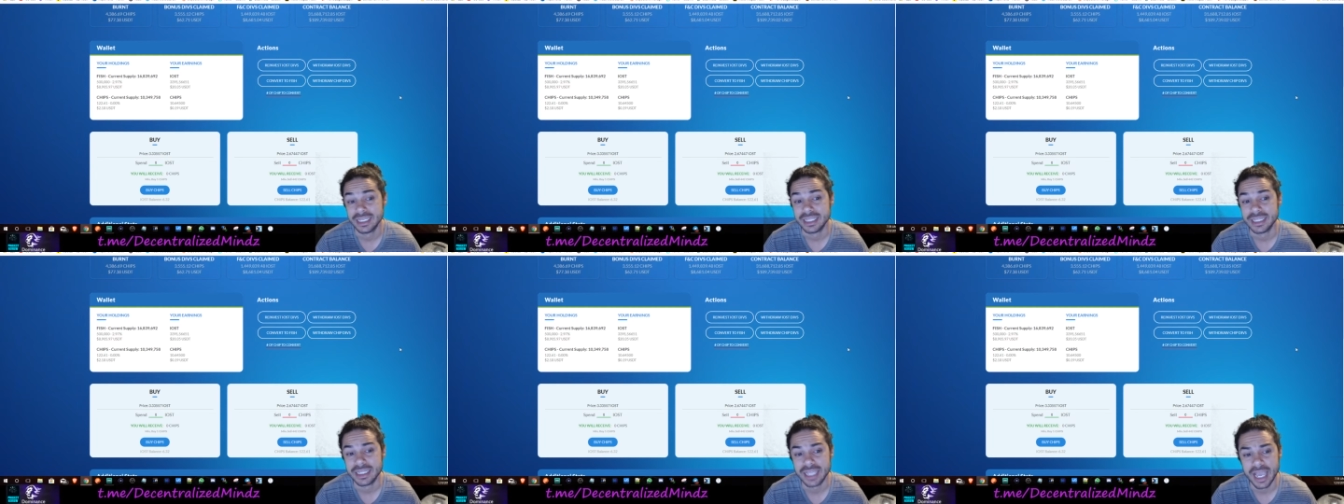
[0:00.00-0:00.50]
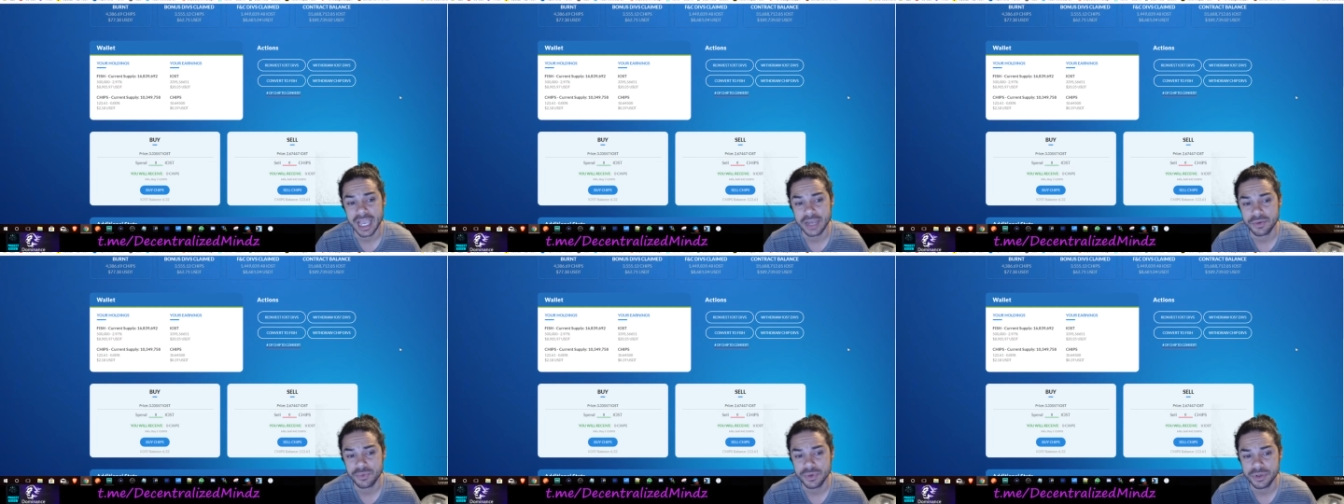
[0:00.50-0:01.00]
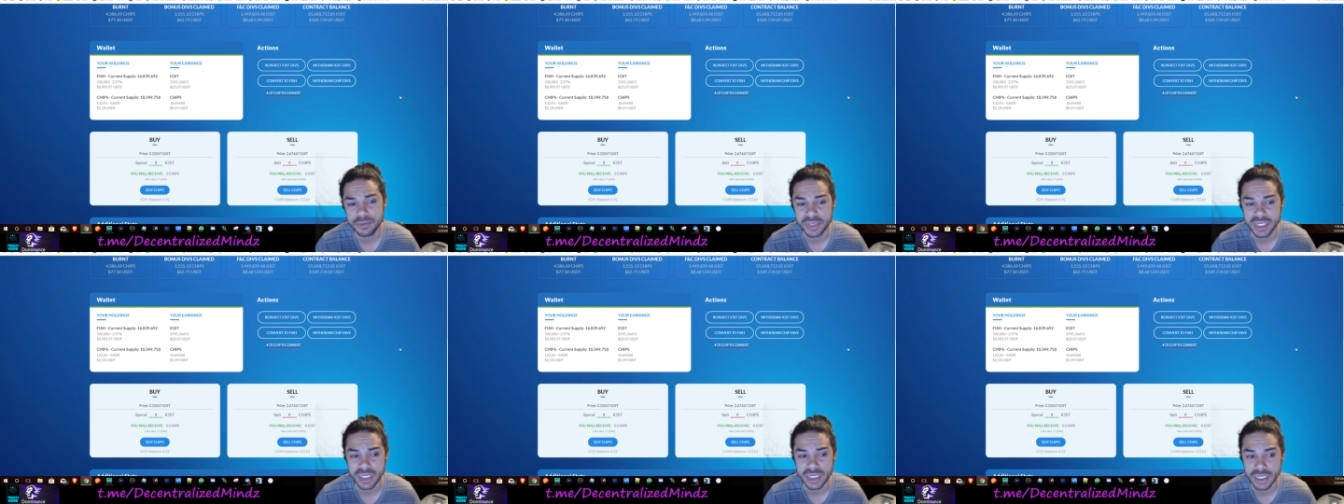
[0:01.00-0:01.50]
that would
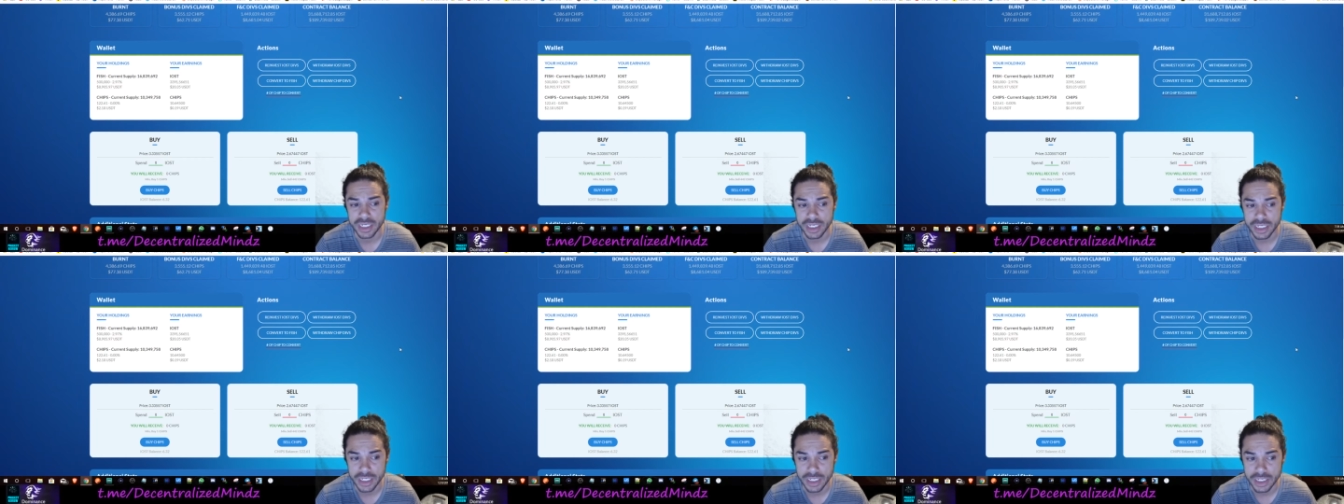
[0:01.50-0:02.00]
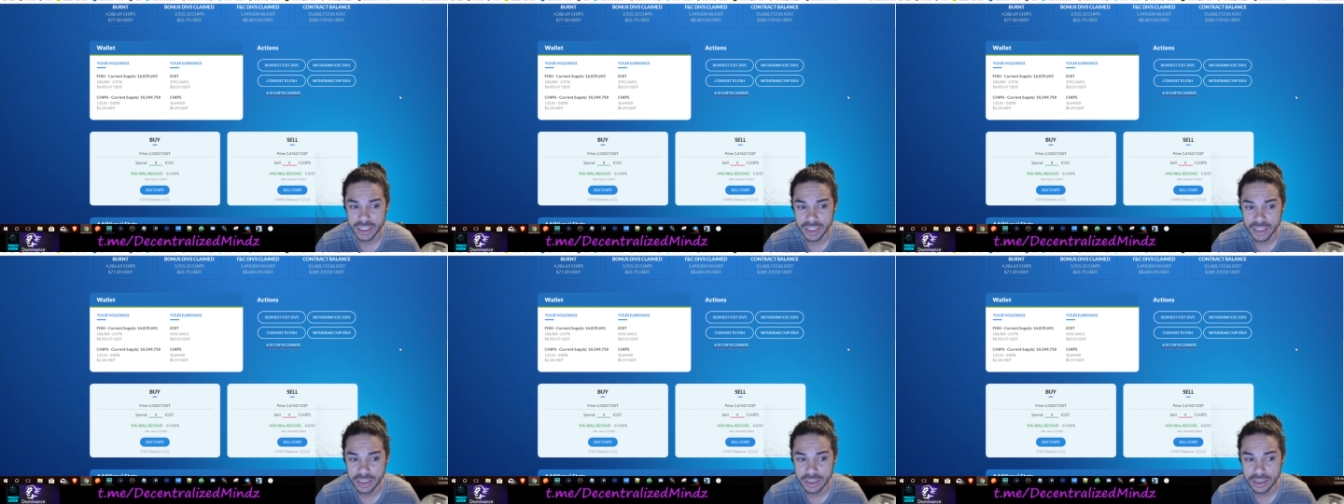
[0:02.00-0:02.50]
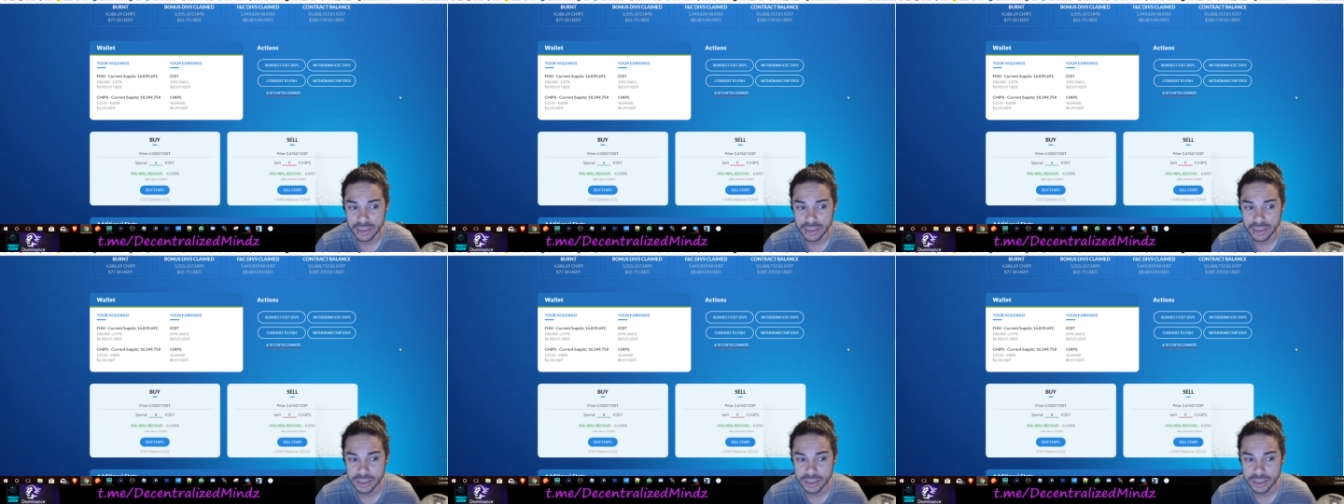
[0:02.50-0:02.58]
be